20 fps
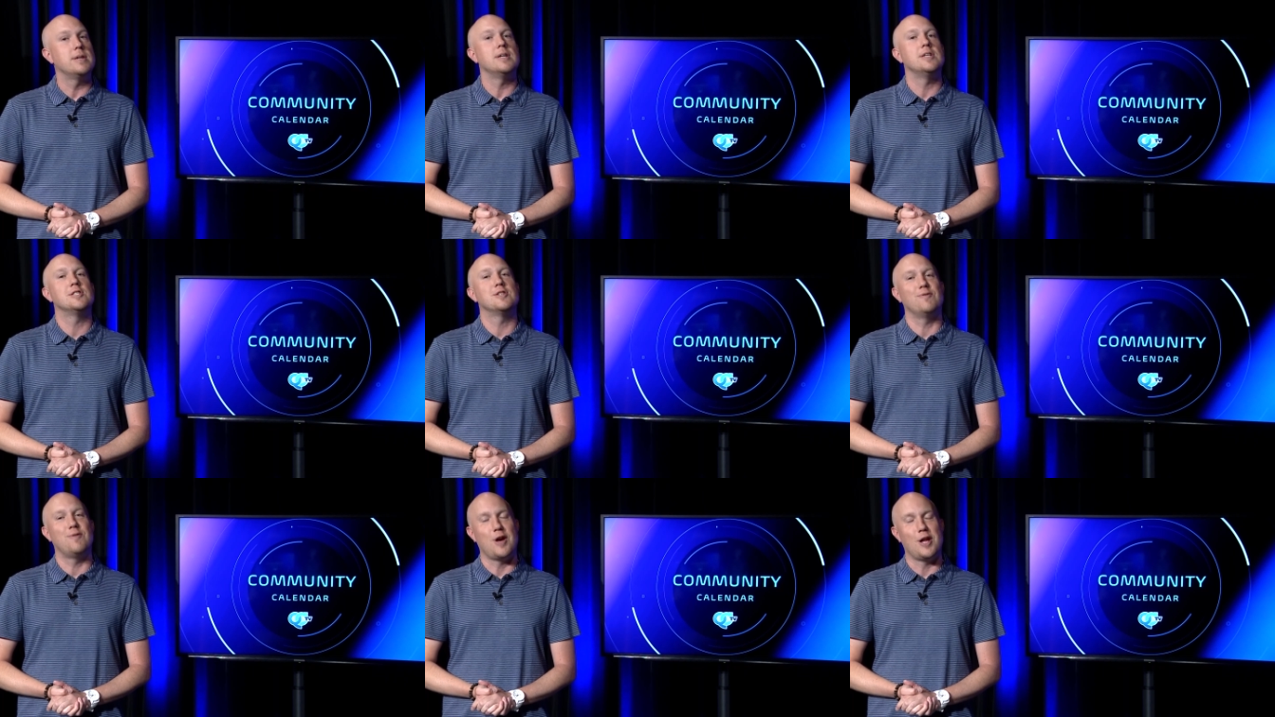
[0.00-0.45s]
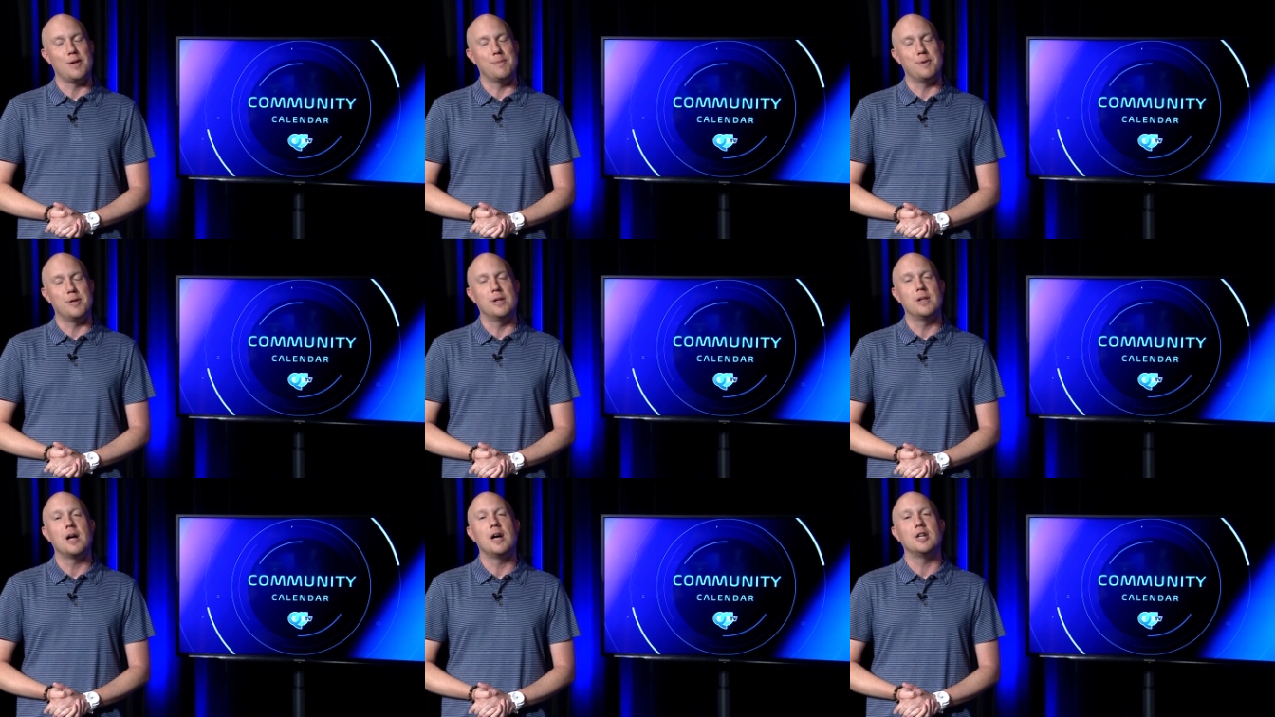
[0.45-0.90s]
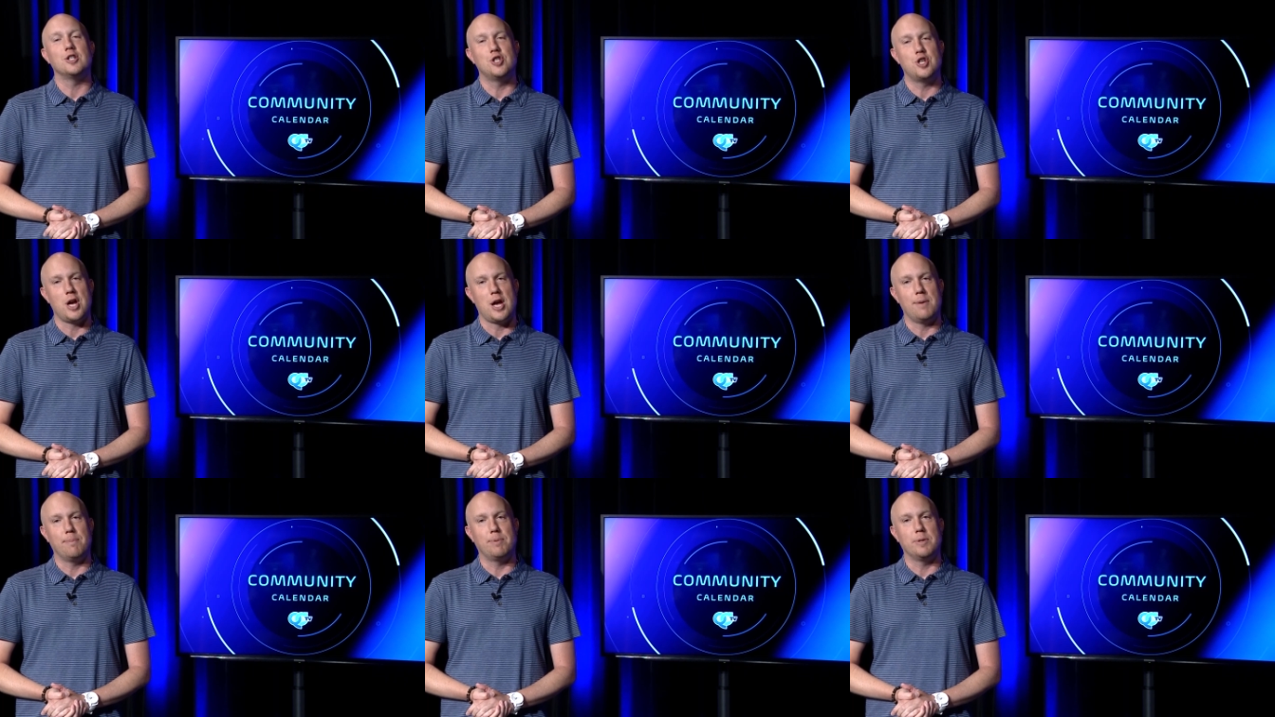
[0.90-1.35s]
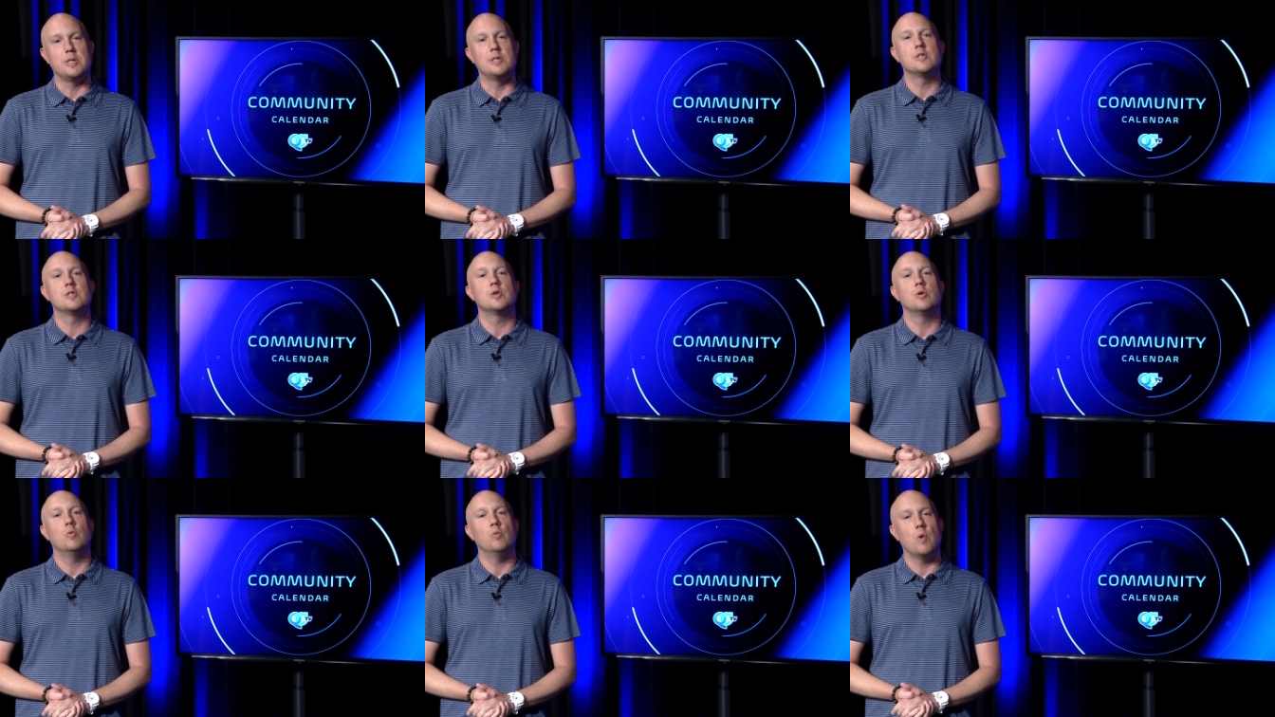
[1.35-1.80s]
is available on
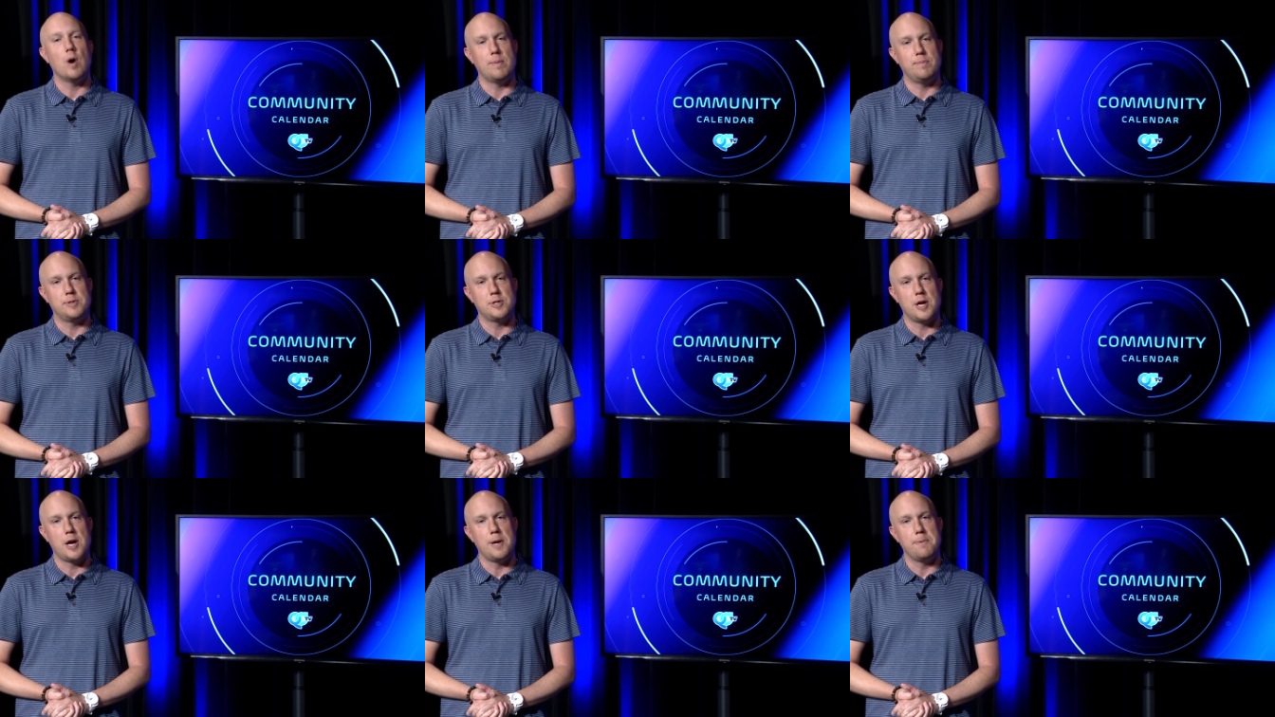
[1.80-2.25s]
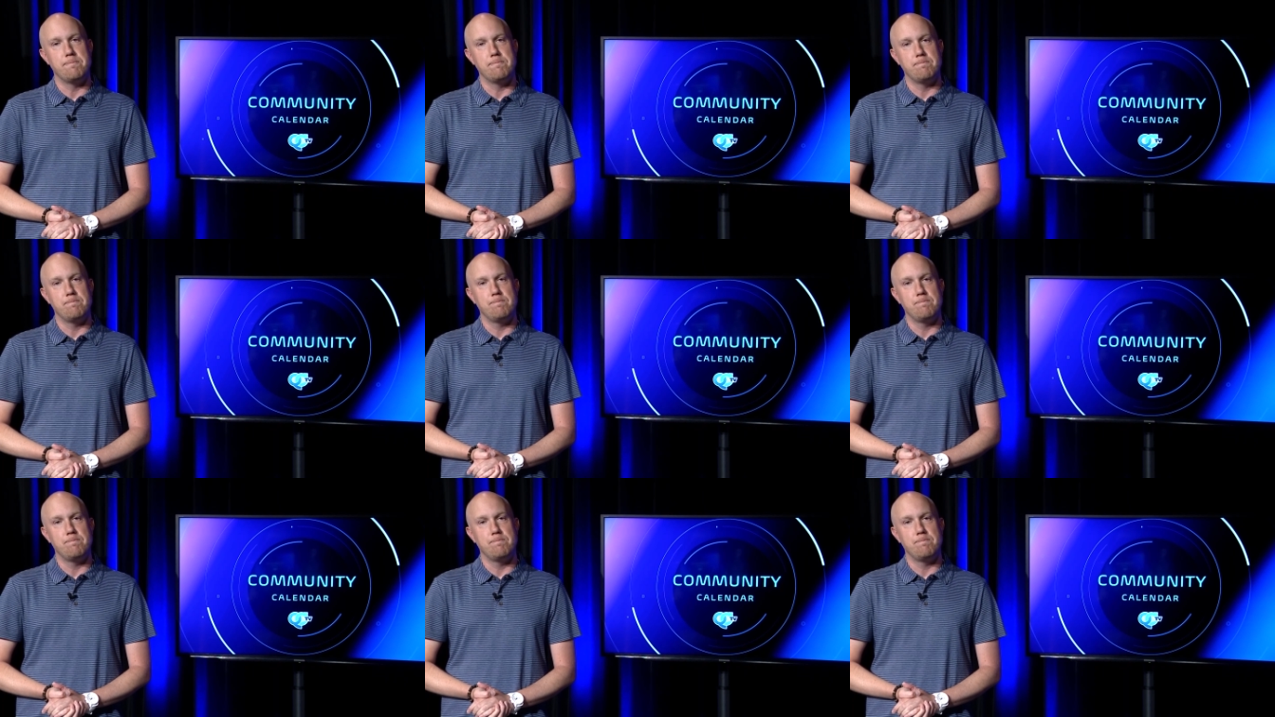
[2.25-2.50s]
Champlin's website.